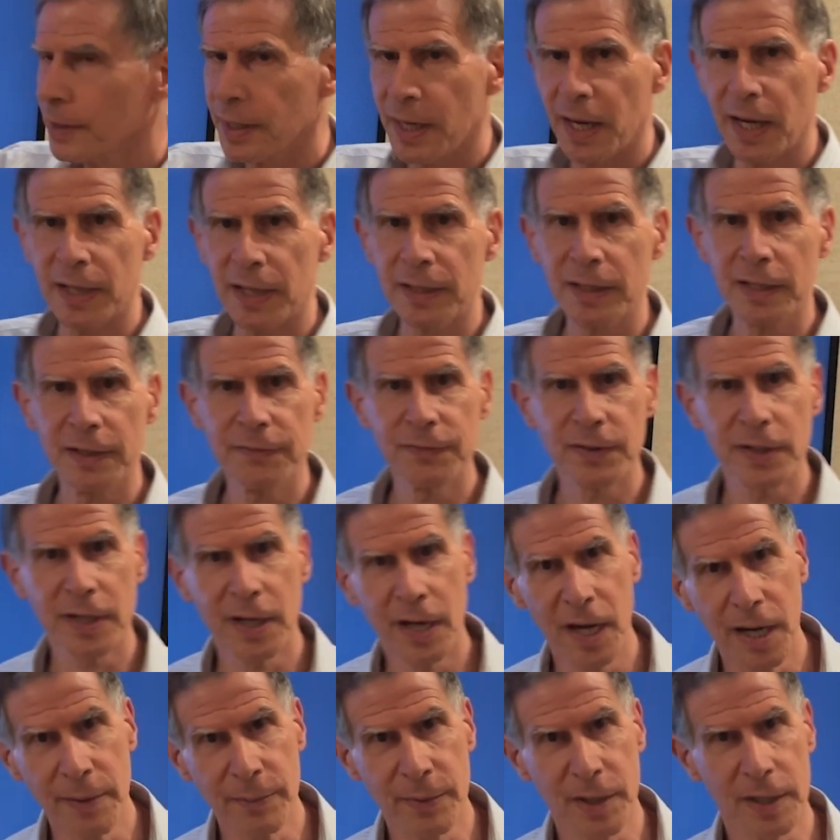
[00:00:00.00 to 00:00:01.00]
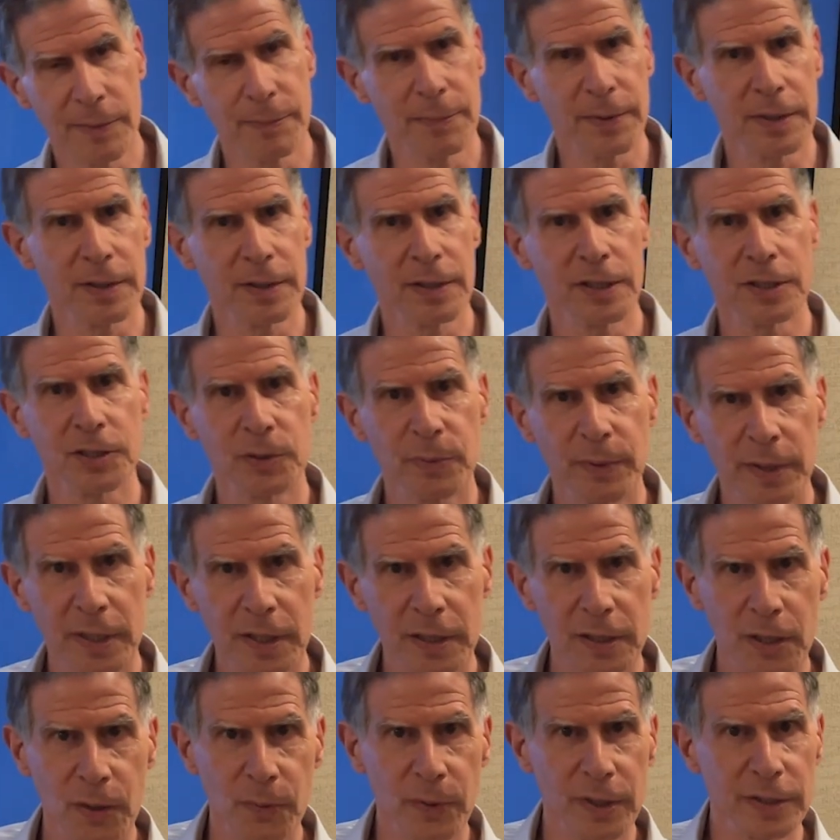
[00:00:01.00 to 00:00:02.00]
and leave a comment because we
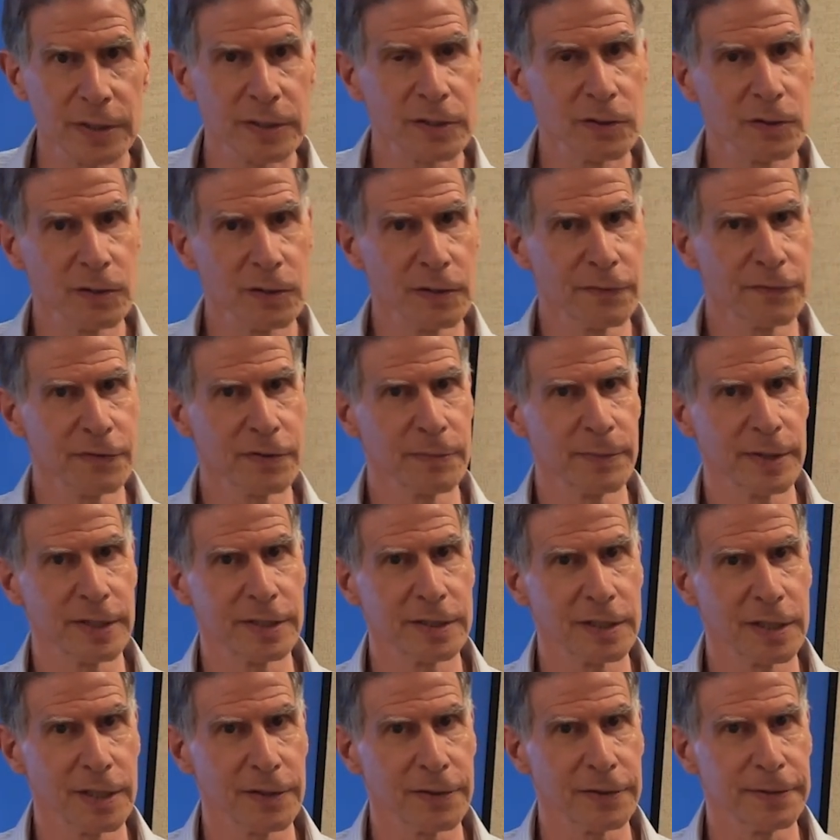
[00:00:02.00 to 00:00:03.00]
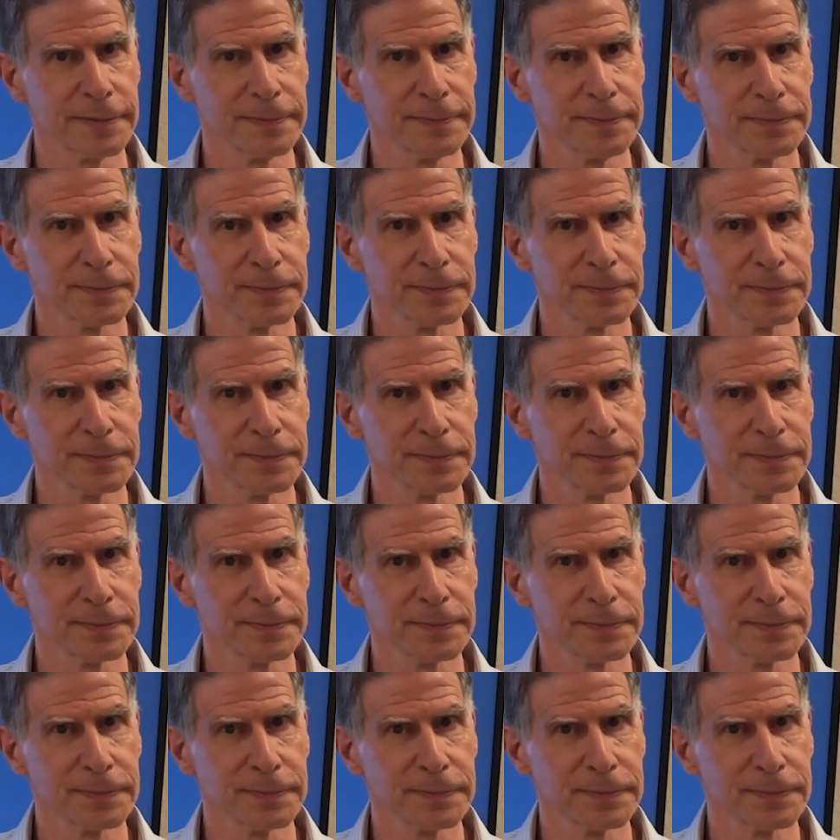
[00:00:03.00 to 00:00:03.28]
can always learn from each other.